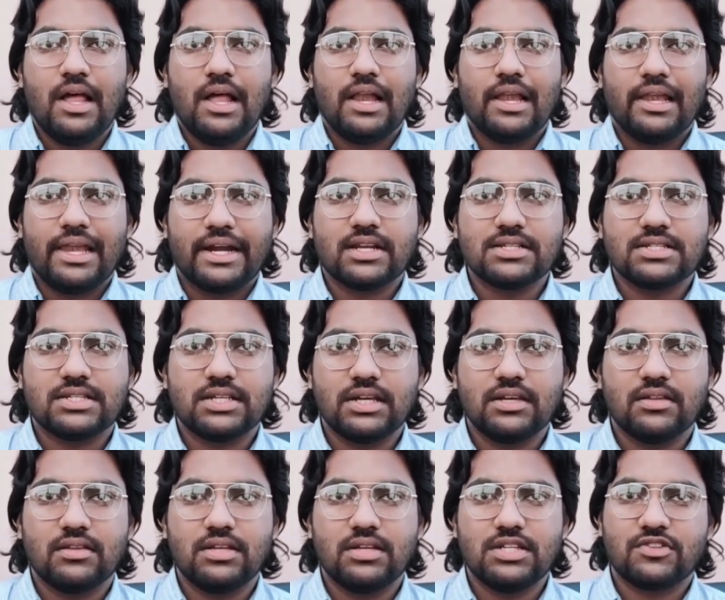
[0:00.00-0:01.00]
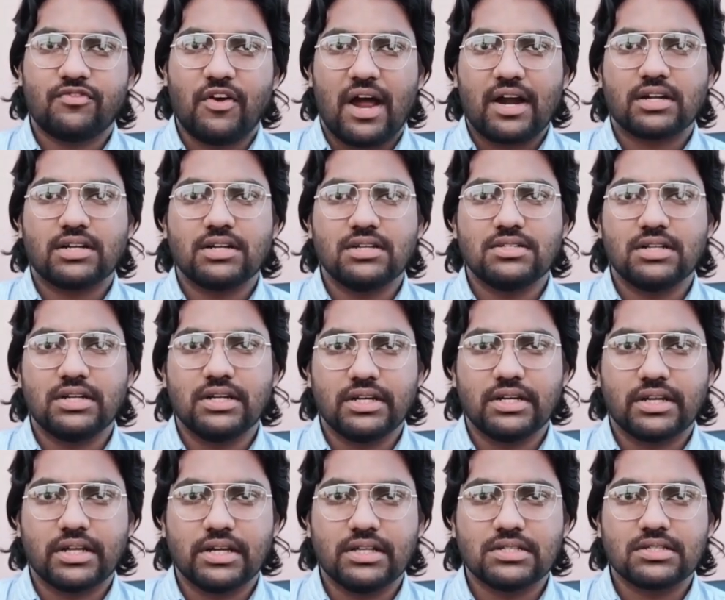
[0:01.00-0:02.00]
Let us see these factors in
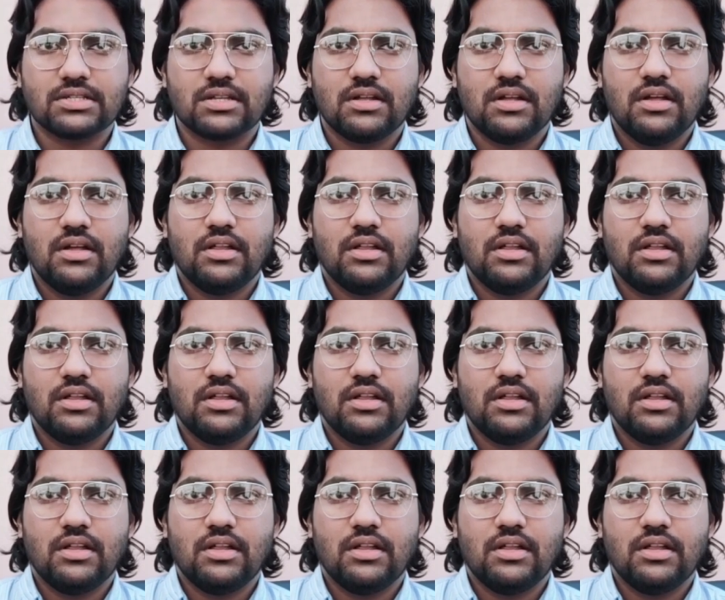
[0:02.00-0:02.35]
details.